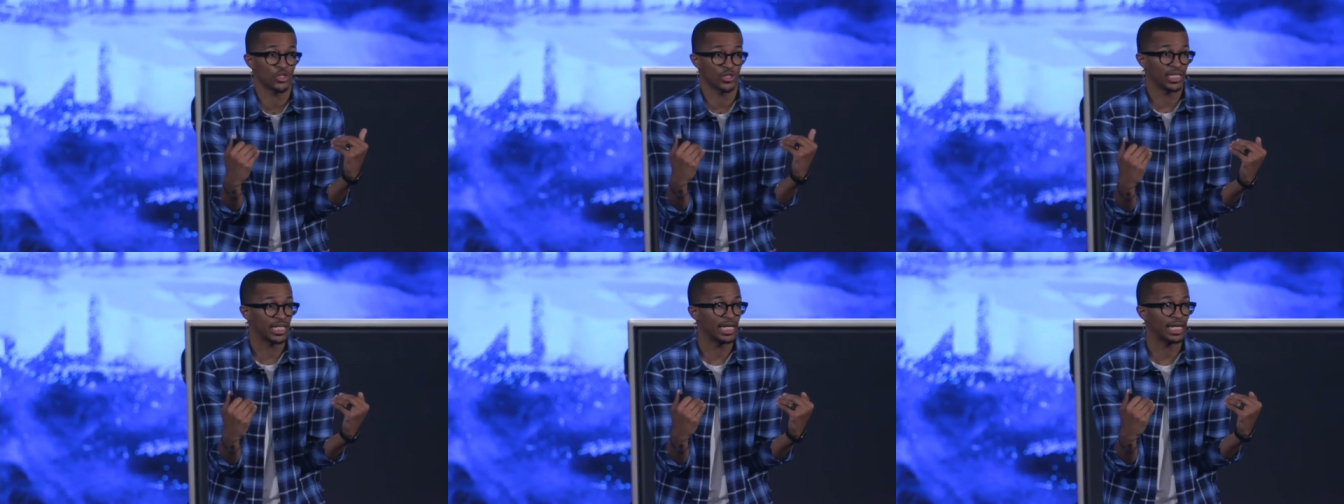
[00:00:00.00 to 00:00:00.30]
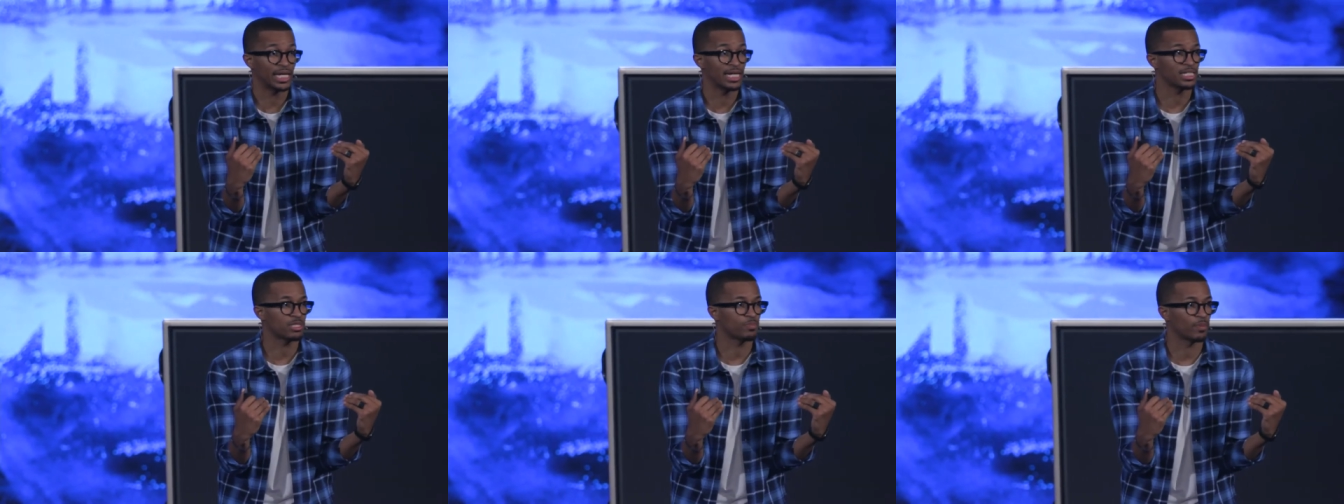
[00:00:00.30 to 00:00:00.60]
your
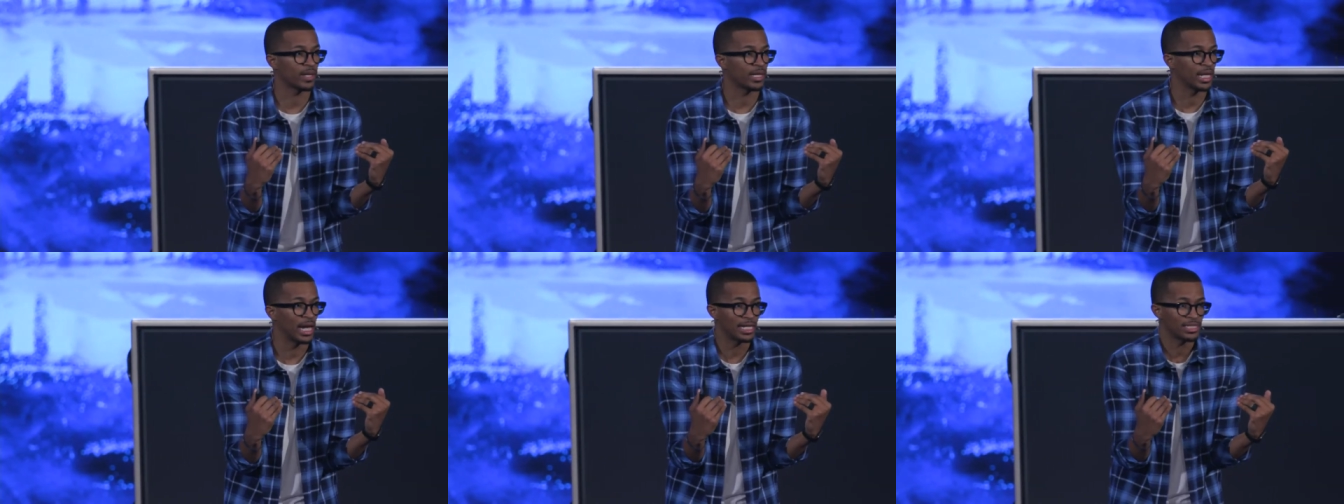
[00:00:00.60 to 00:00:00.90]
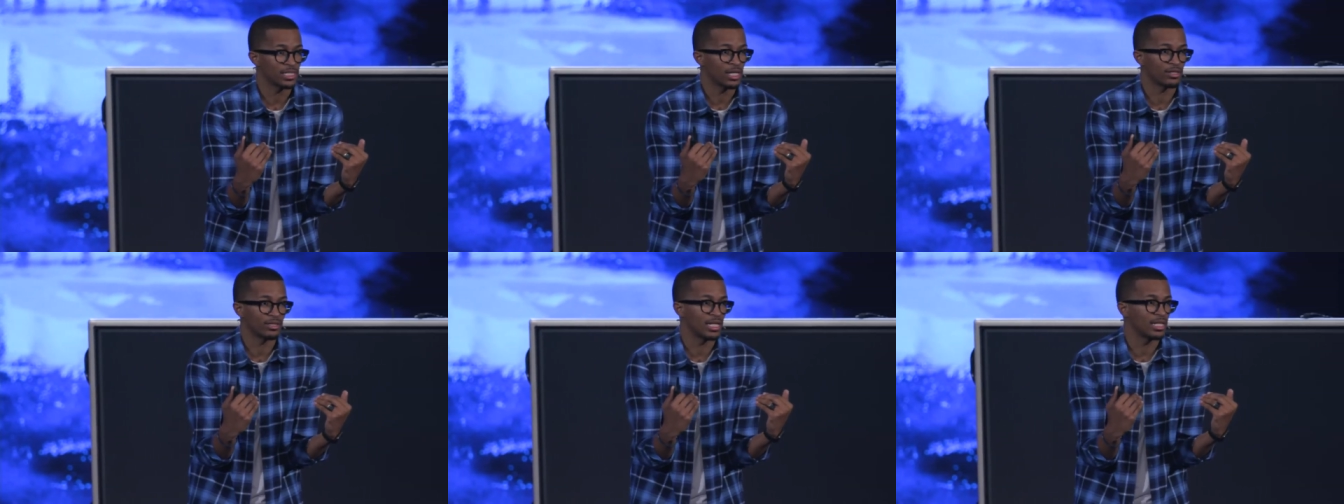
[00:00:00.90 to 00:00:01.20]
kids, but can I
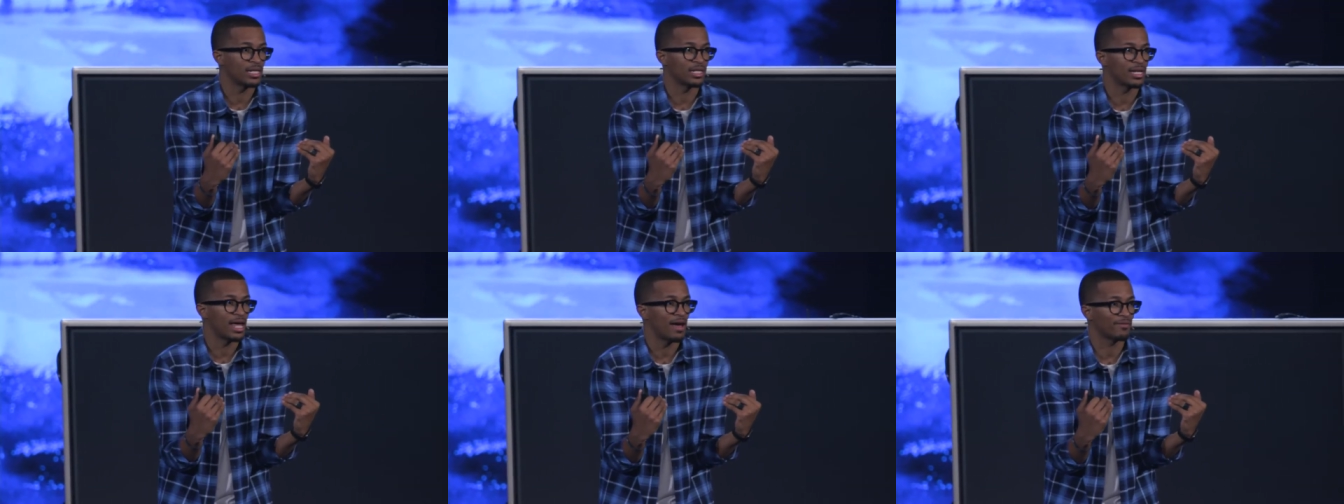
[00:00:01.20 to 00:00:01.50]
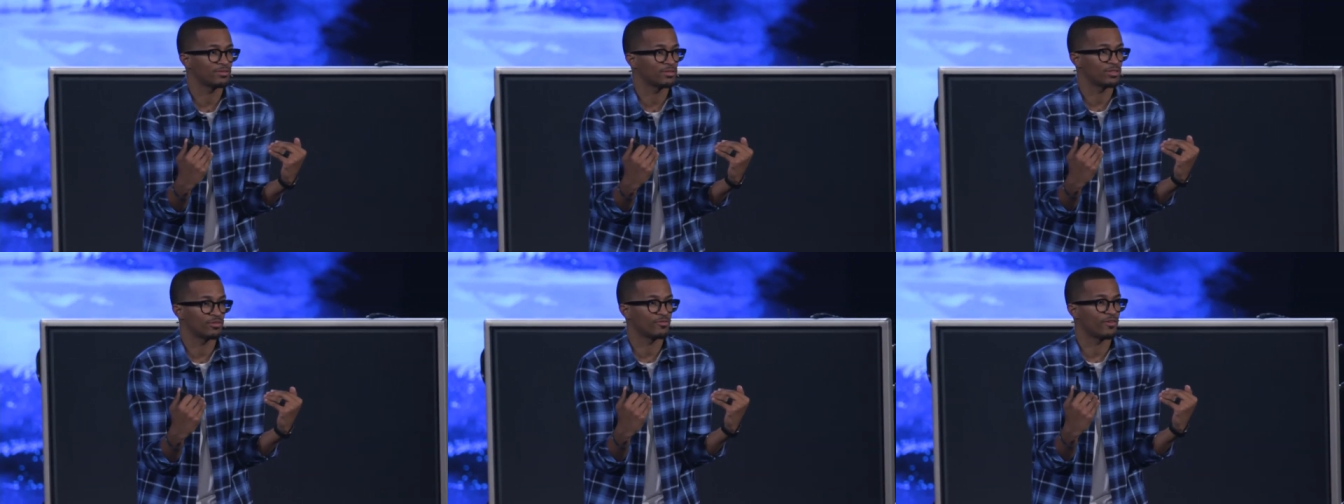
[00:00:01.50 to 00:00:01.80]
tell you that doesn't
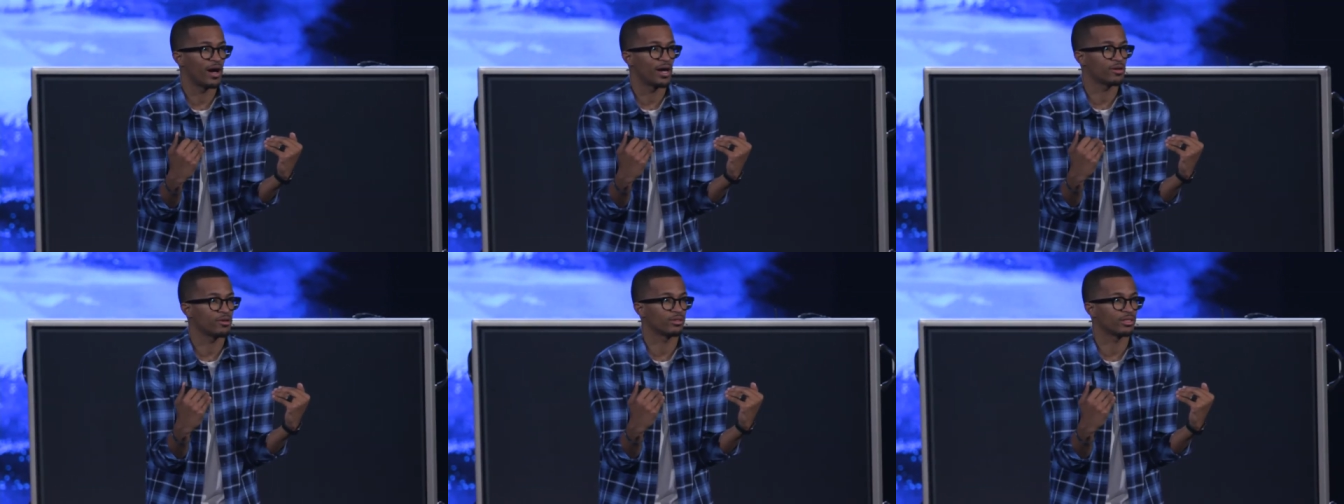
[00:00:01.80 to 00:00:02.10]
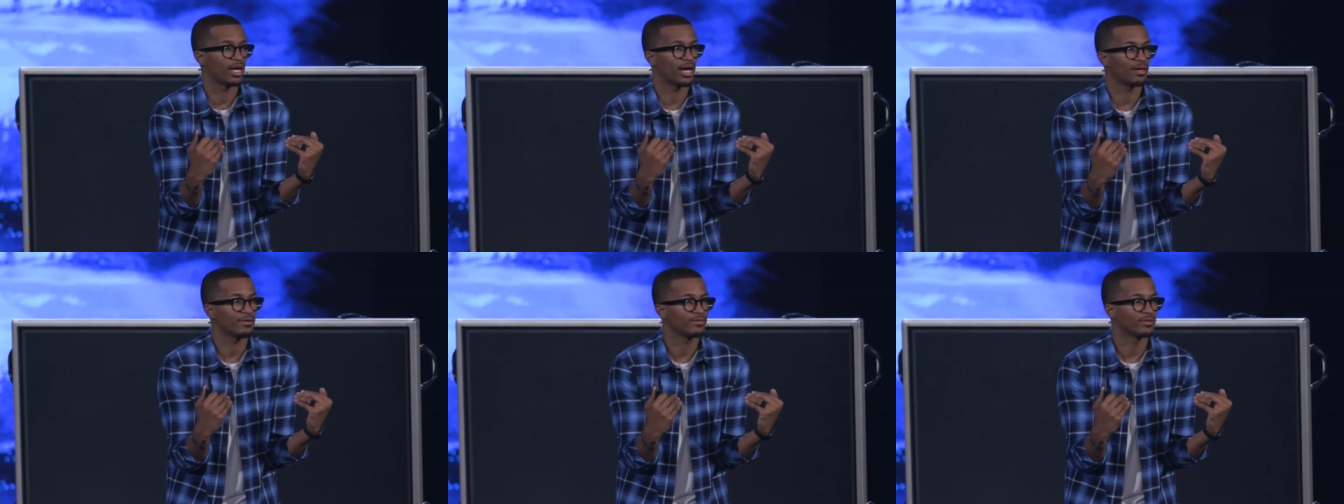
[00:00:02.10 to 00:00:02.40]
have to define your
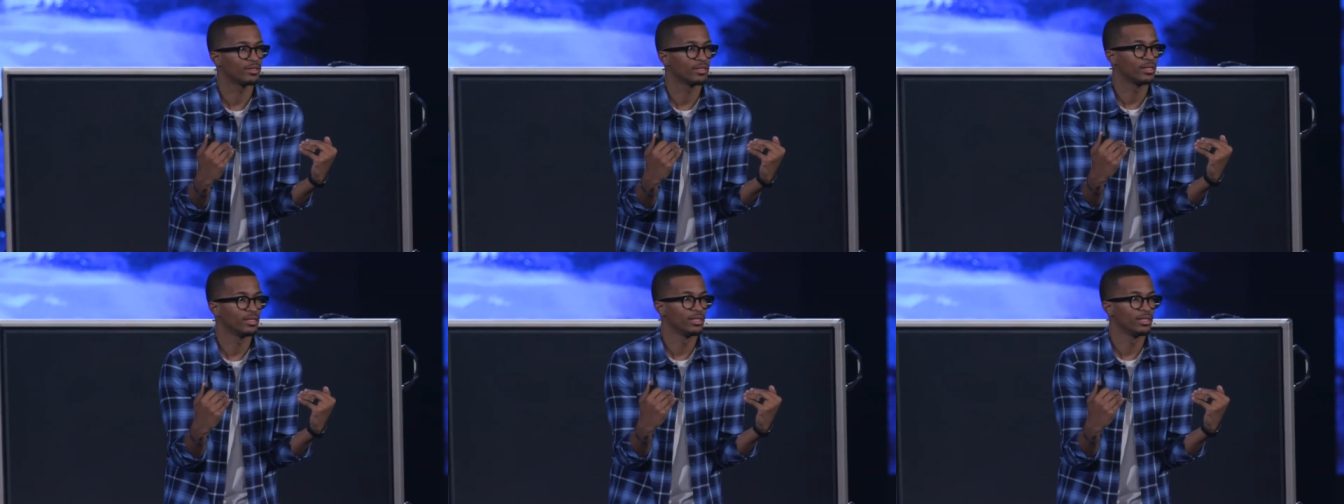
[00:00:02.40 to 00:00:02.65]
life?